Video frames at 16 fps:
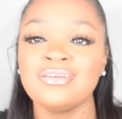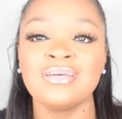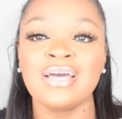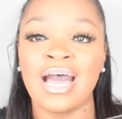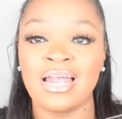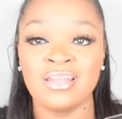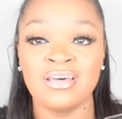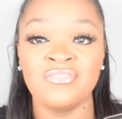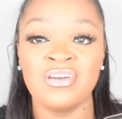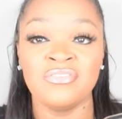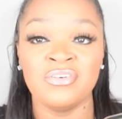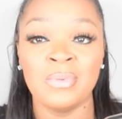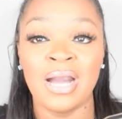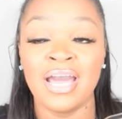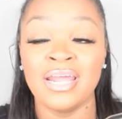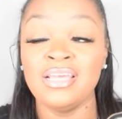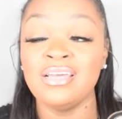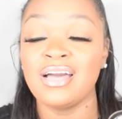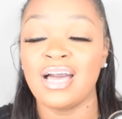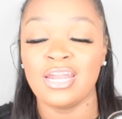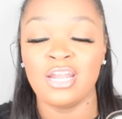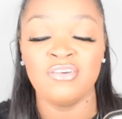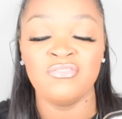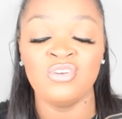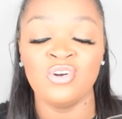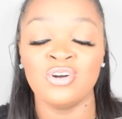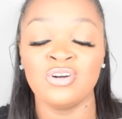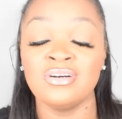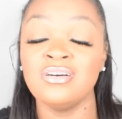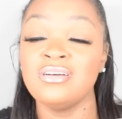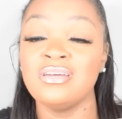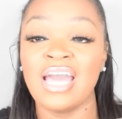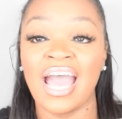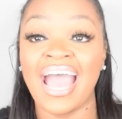I love everybody. I love y'all.